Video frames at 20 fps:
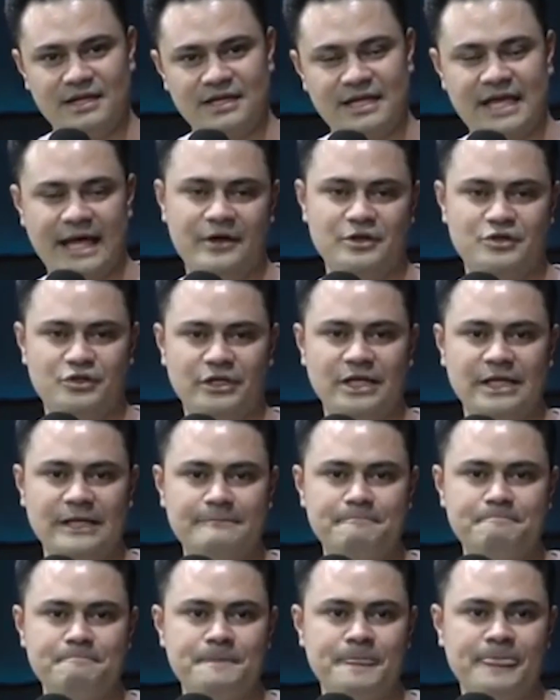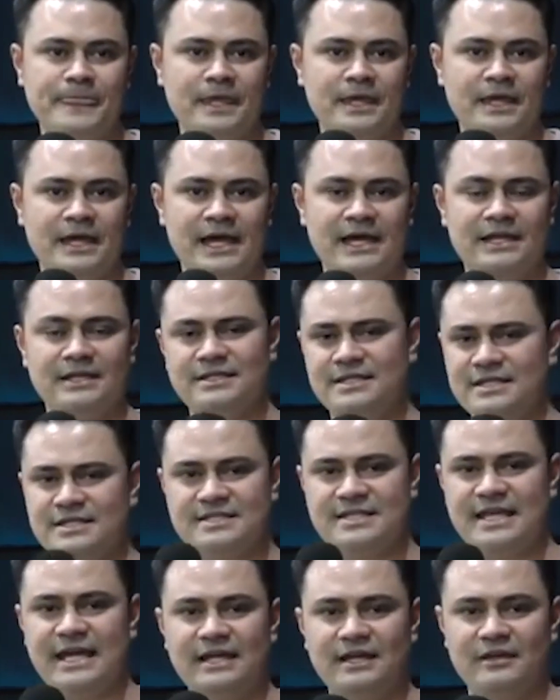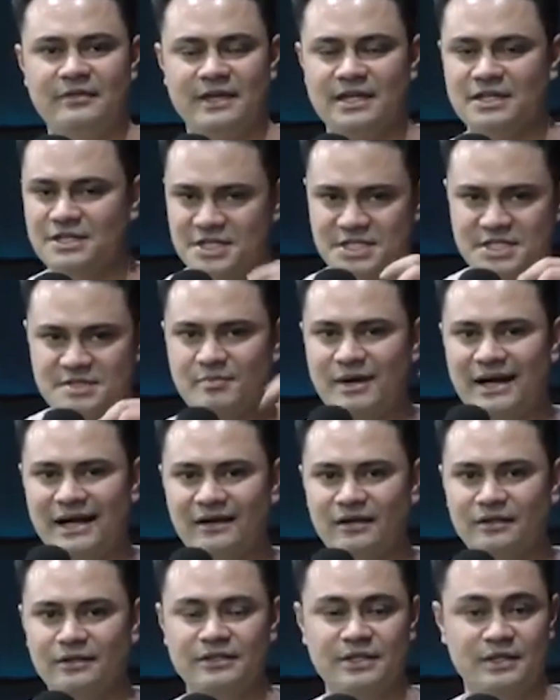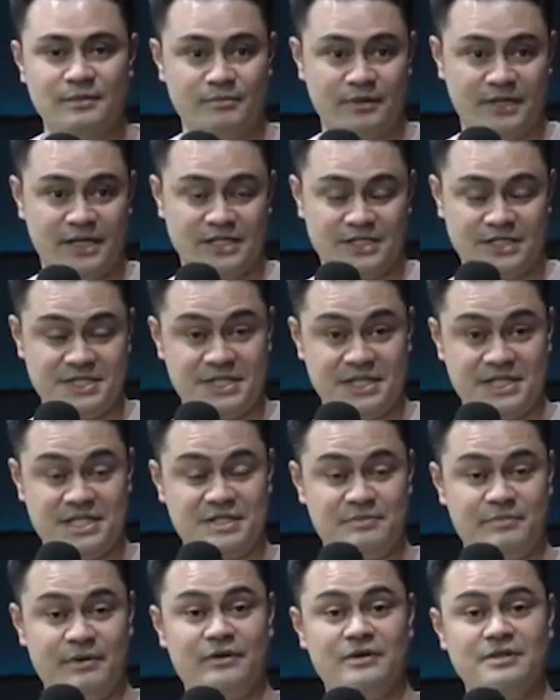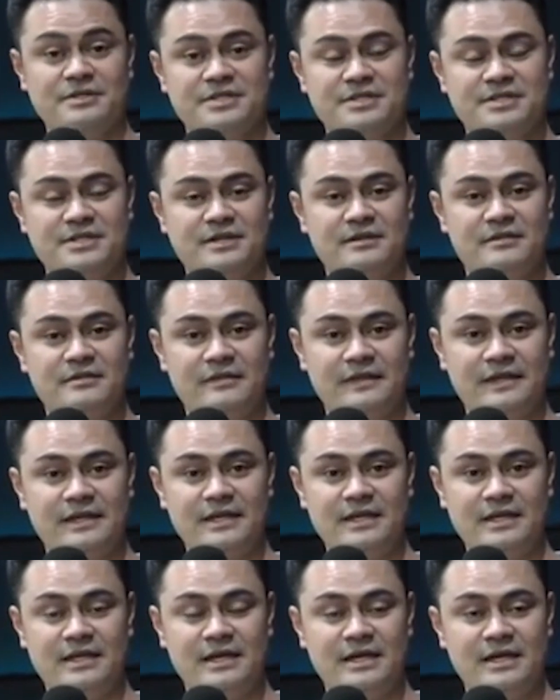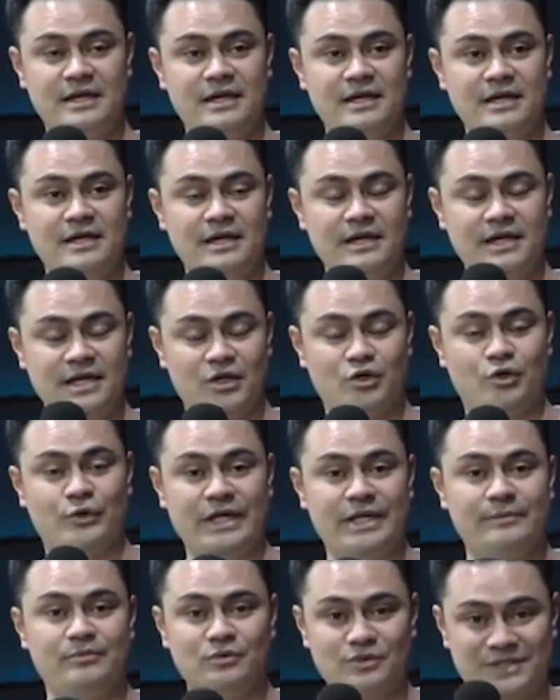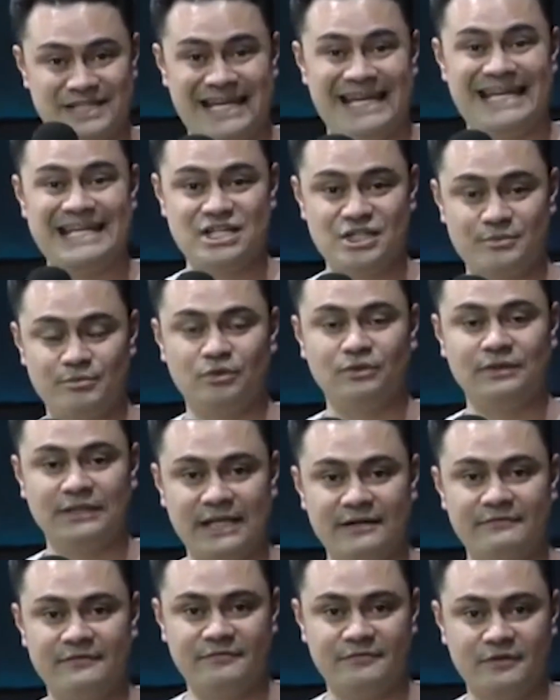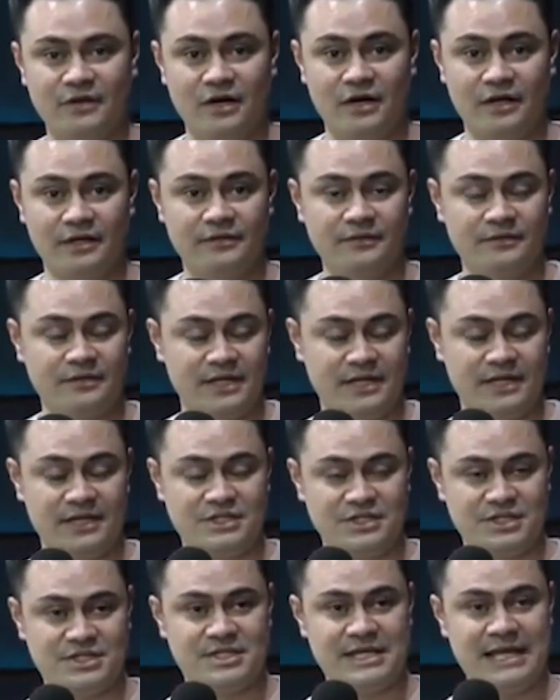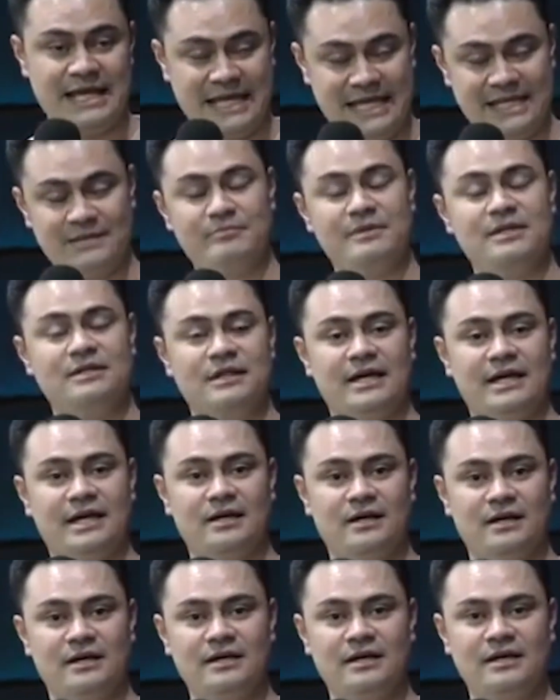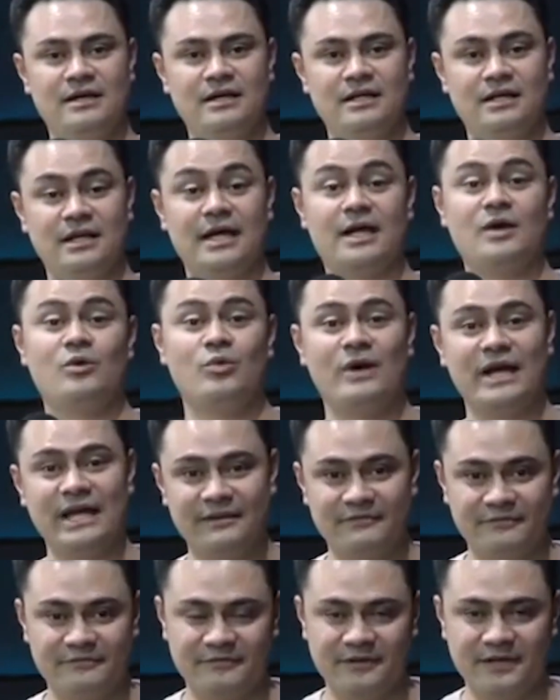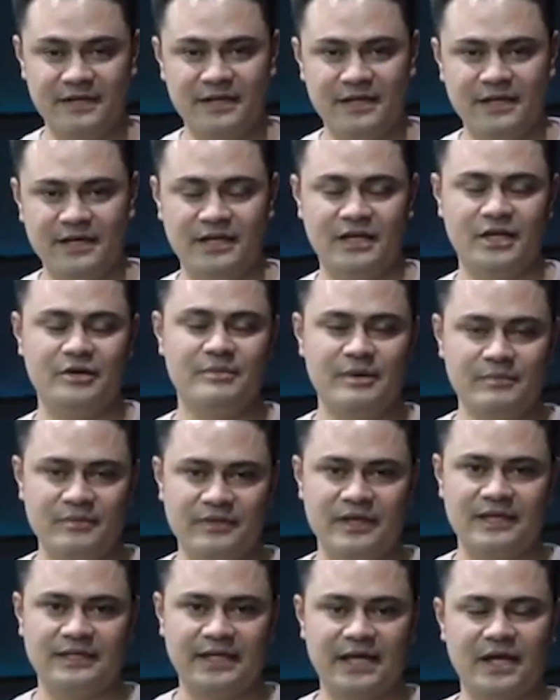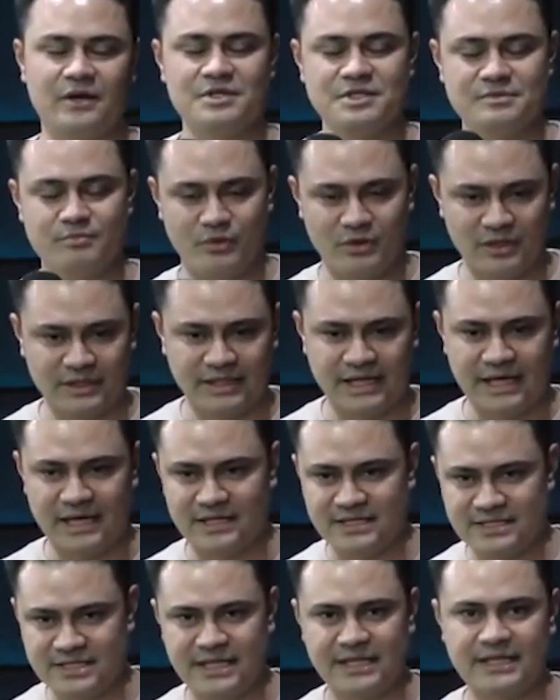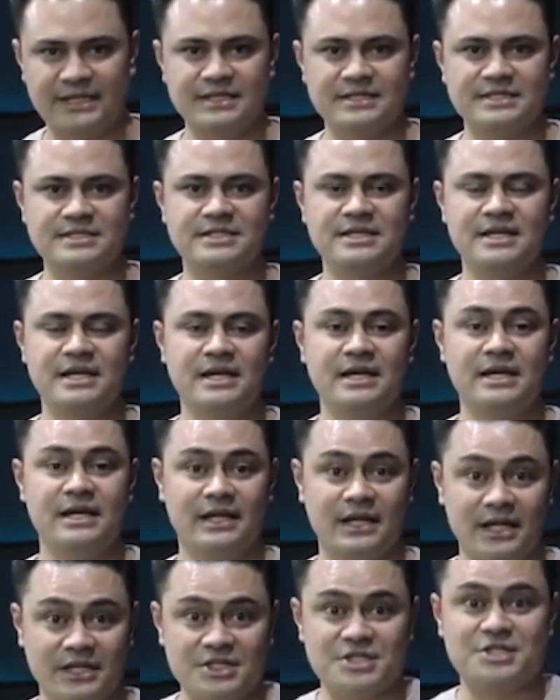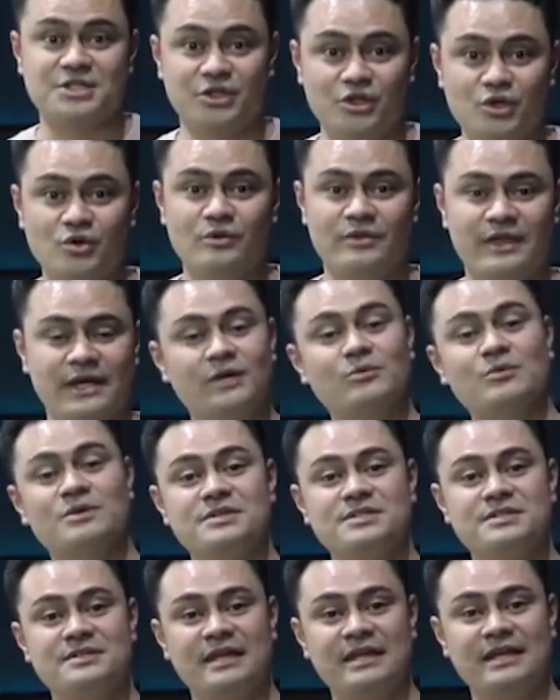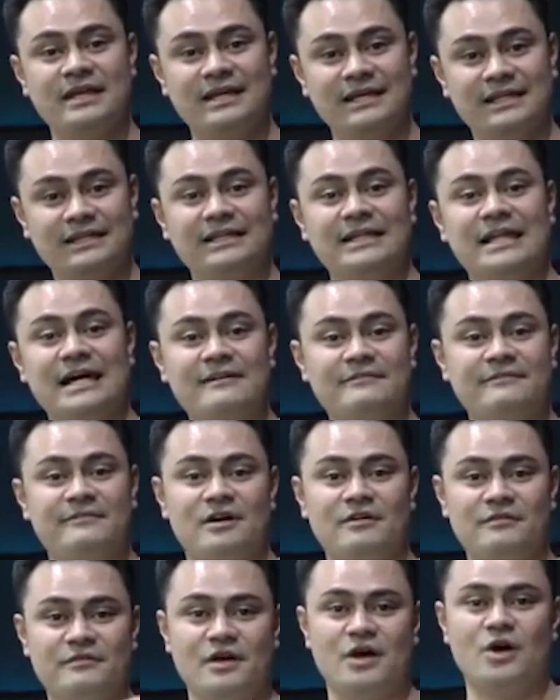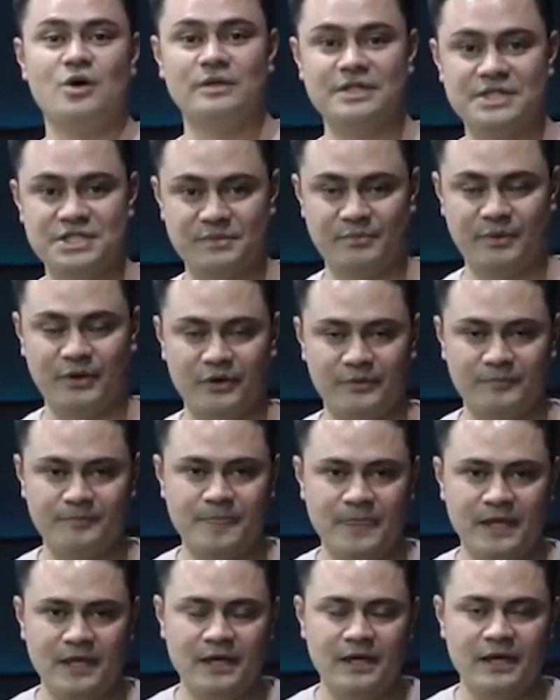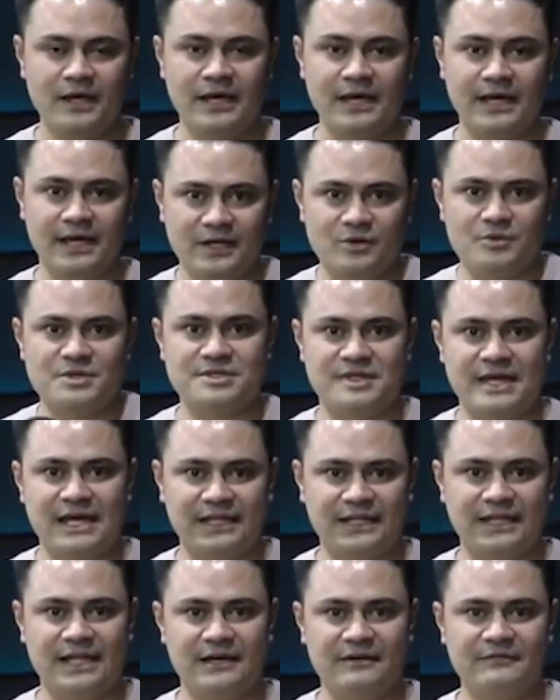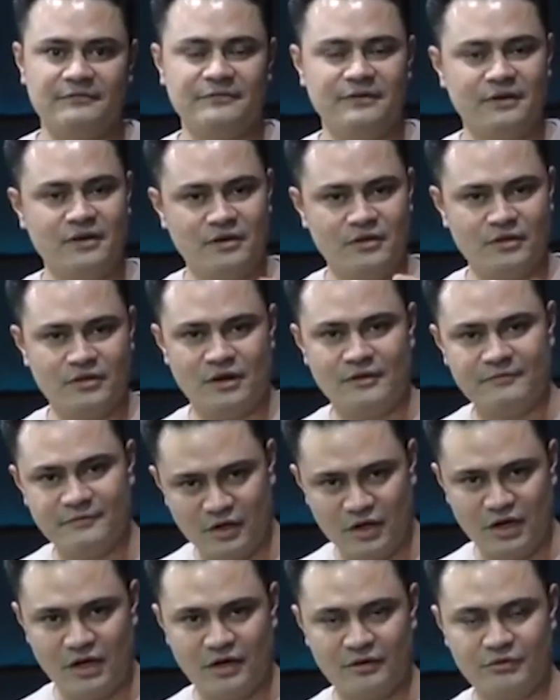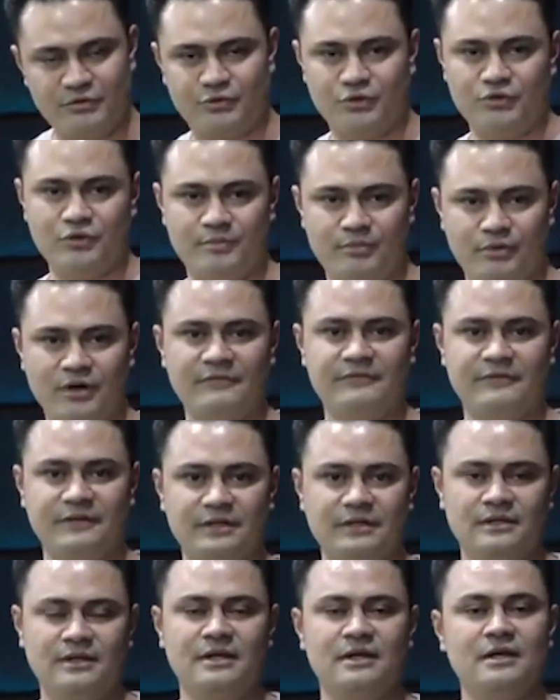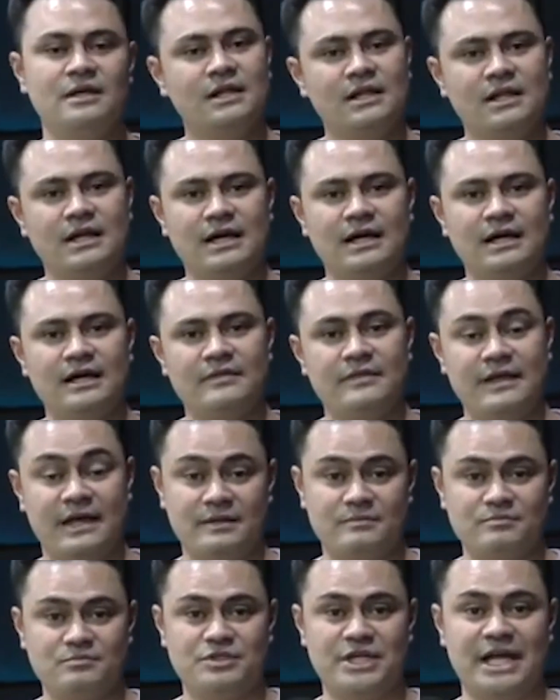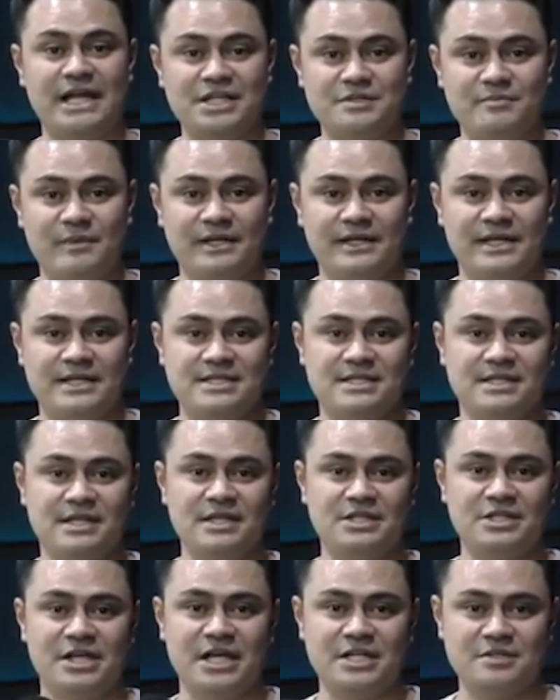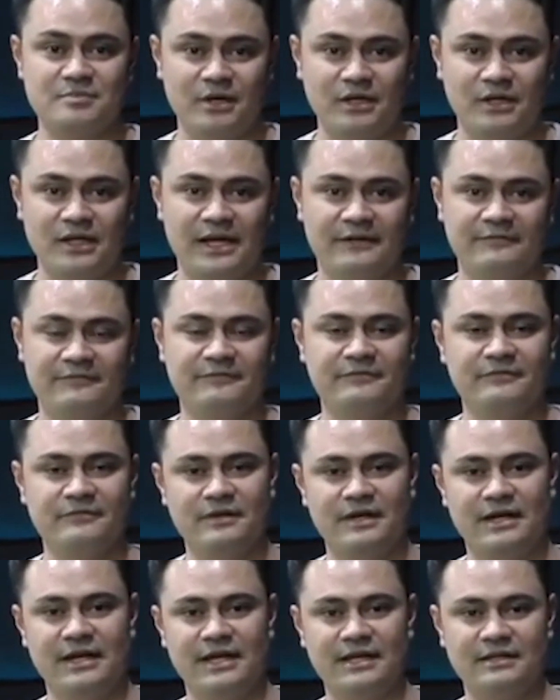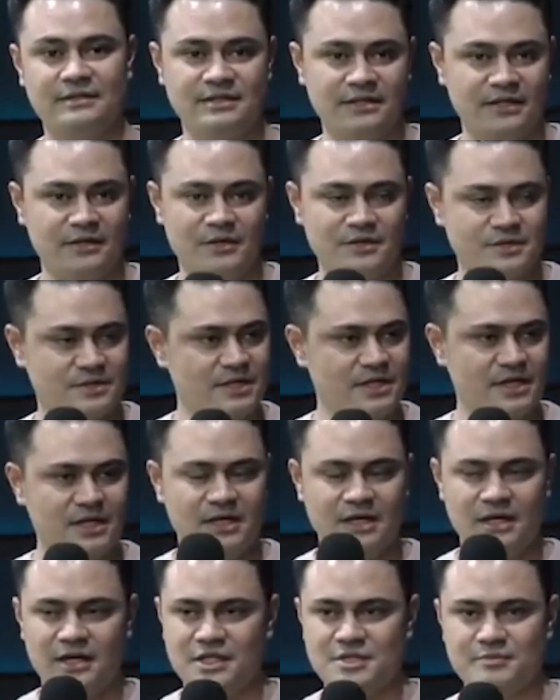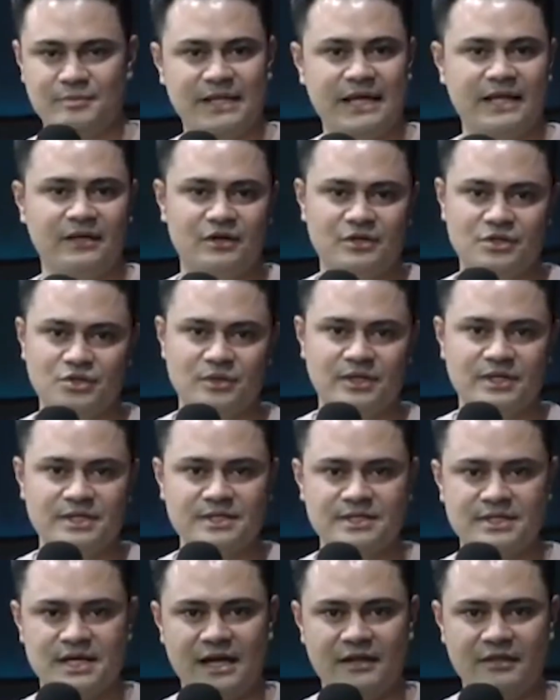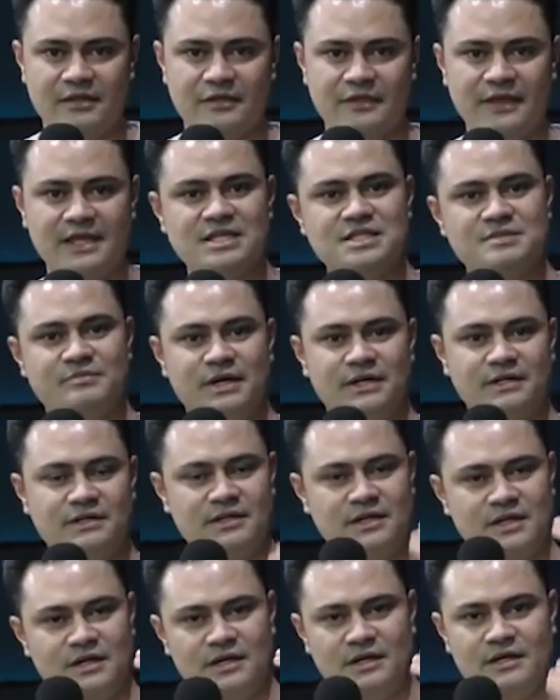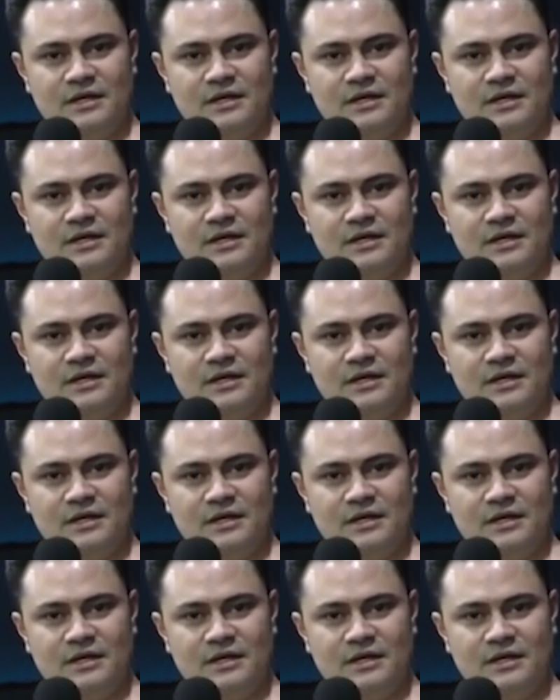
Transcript: encountering him. And he didn't say anything, he just smiled, but I just experienced the incredible, tangible love of God, and it just hit me like a wave. And I remember that day I was bawling out in tears, and I just knew that it was the love of the Holy Spirit, and it was that love of God through the prophet that changed my destiny, changed my life. I was planning on doing other things, but